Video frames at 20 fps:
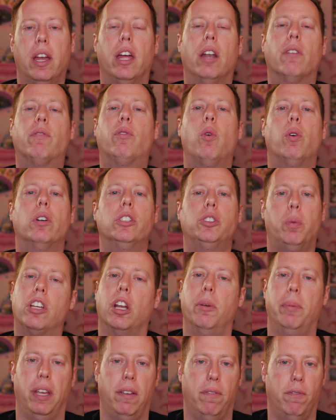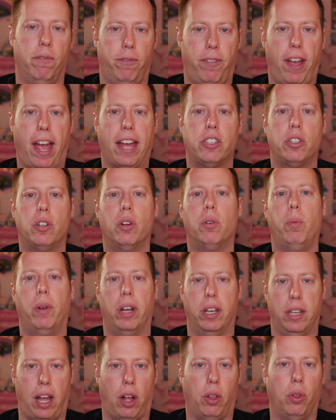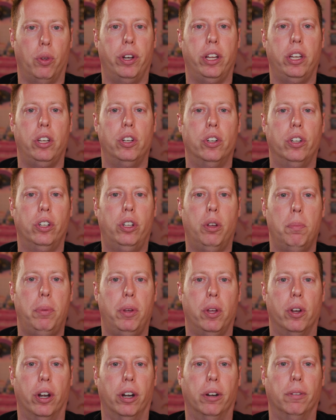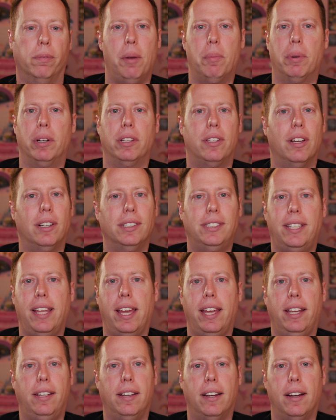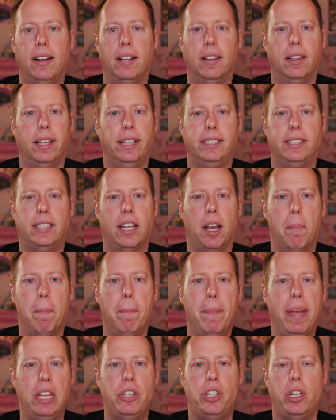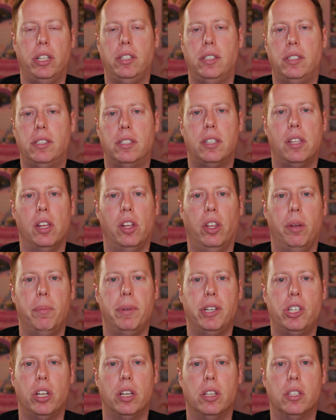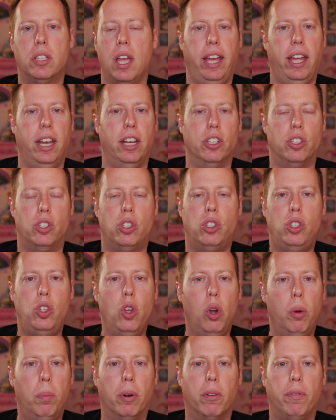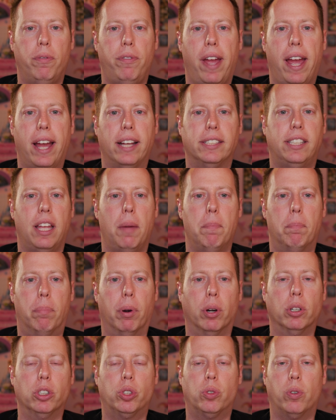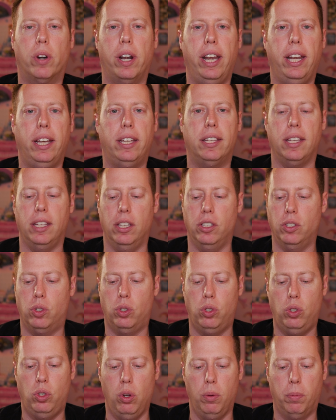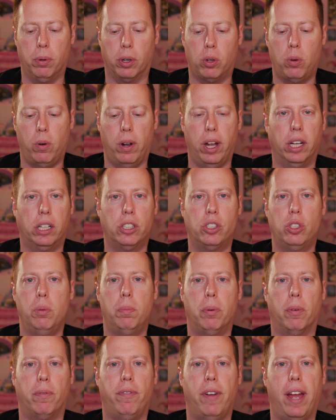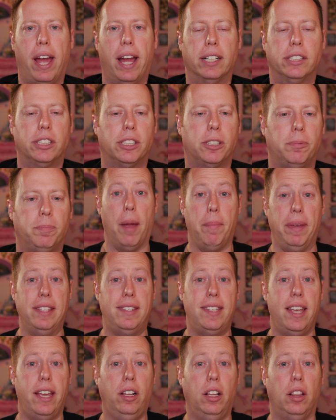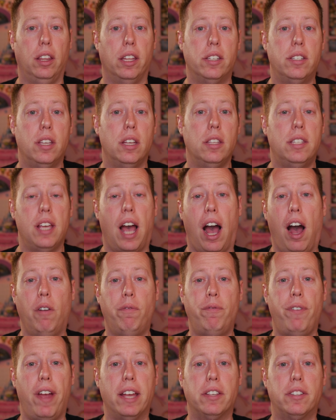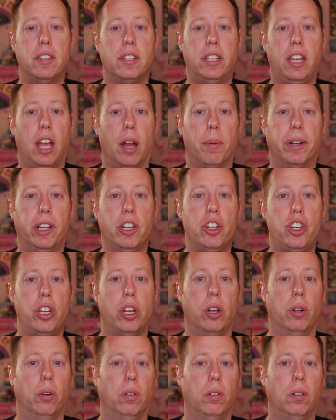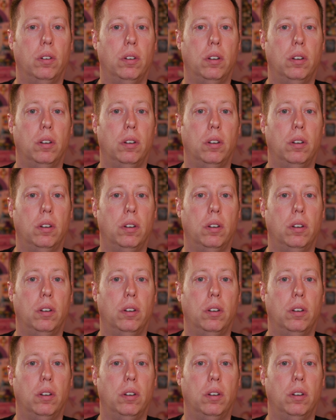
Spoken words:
And of course, it's gonna be even faster when downloading to your computer. The camera does take, like I said, amazing still images. It is super fast. That burst rate is super quick, super fast. I mean, take a listen to how fast this camera can shoot.